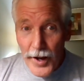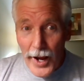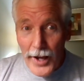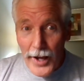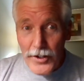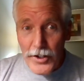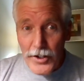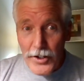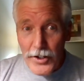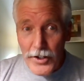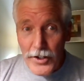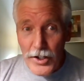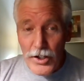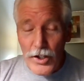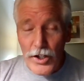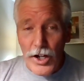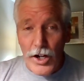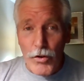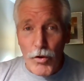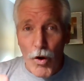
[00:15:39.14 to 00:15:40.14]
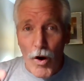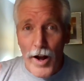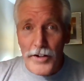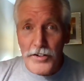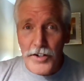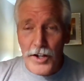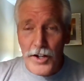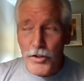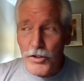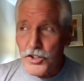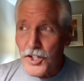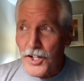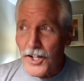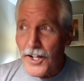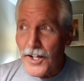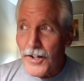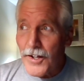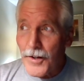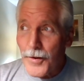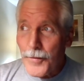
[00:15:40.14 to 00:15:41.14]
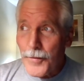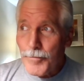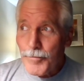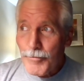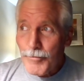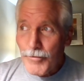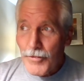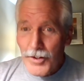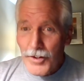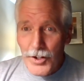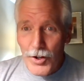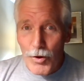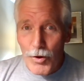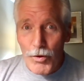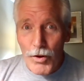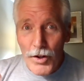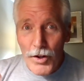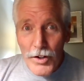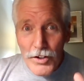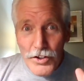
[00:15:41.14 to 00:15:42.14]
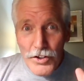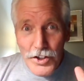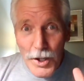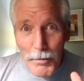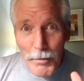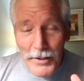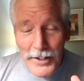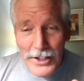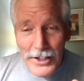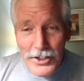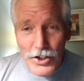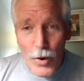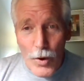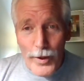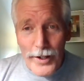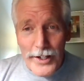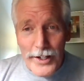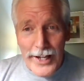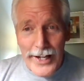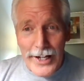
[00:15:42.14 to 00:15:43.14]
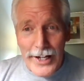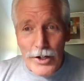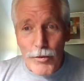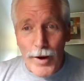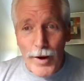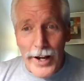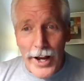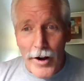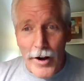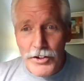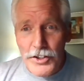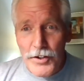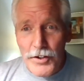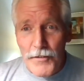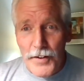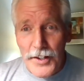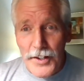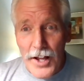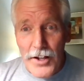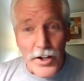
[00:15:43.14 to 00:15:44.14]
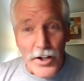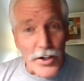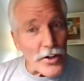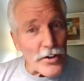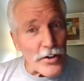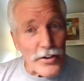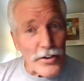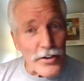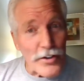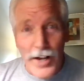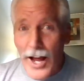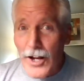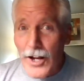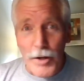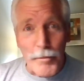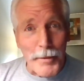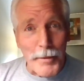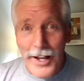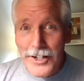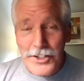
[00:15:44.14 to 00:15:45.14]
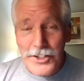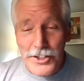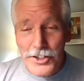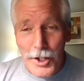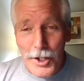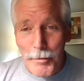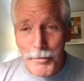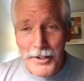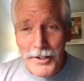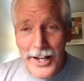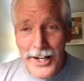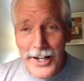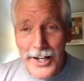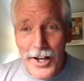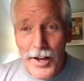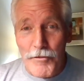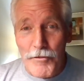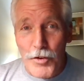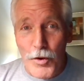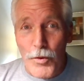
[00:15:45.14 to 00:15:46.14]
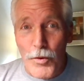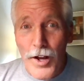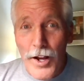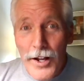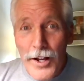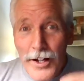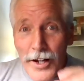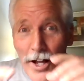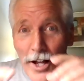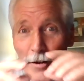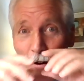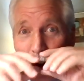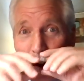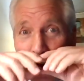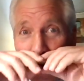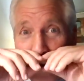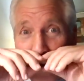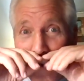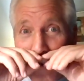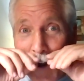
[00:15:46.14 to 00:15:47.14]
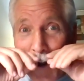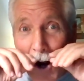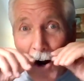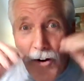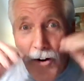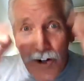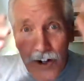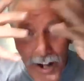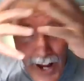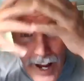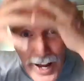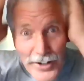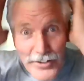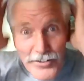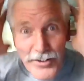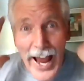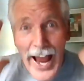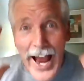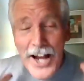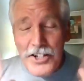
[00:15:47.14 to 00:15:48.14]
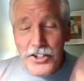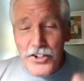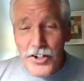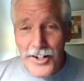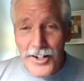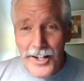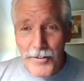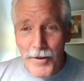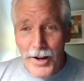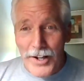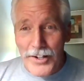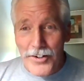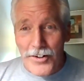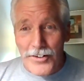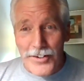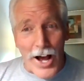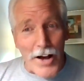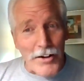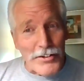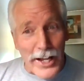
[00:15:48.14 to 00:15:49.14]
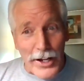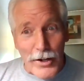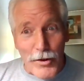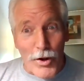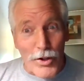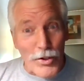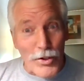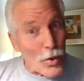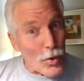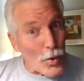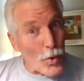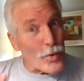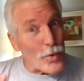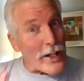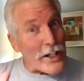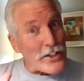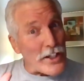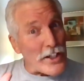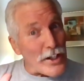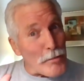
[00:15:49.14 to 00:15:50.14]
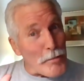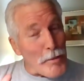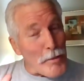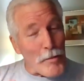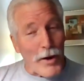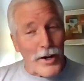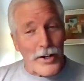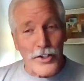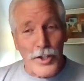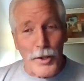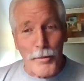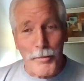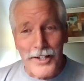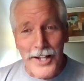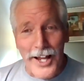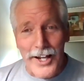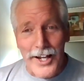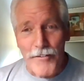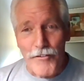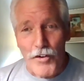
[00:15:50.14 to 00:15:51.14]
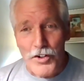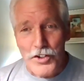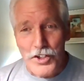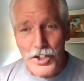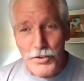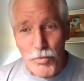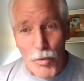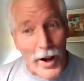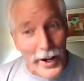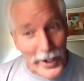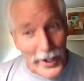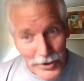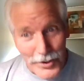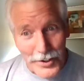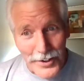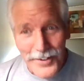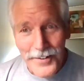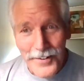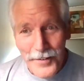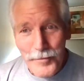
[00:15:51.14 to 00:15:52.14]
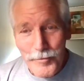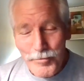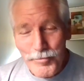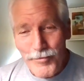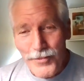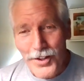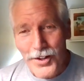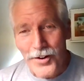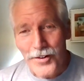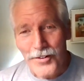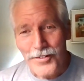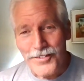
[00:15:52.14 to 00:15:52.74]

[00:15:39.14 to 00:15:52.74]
and across and you see, you know, someone that's going getting gray hair, something that you're not going to be as intimidated if you color it dark and dastardly right there. Now was like going, ooh, that's a little bit more intimidating versus white, you know.